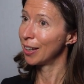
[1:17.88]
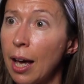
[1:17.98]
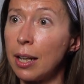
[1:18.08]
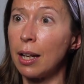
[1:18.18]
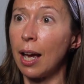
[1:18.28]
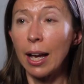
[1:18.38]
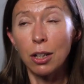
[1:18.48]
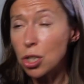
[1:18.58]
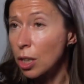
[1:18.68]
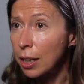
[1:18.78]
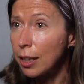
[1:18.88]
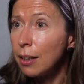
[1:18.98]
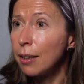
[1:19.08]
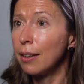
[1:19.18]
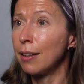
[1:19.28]
And
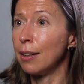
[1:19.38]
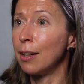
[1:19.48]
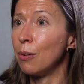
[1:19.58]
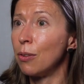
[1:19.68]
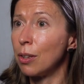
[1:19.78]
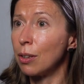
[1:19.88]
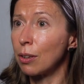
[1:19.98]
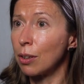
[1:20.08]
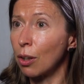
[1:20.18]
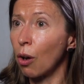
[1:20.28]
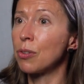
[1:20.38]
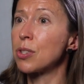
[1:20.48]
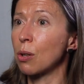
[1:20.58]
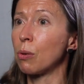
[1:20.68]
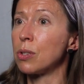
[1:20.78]
actually, you know, the
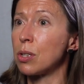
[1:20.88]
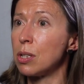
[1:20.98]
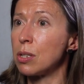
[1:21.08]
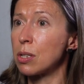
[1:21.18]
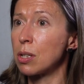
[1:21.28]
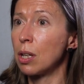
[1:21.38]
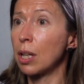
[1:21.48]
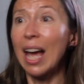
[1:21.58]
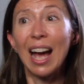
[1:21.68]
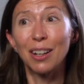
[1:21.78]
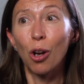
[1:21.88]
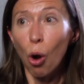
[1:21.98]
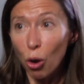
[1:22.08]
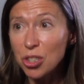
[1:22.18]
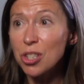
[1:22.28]
consequences can
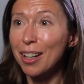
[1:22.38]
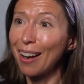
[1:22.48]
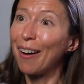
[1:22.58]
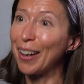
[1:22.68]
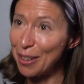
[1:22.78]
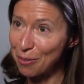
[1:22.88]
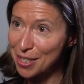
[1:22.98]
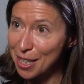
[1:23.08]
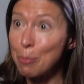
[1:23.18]
cost lives.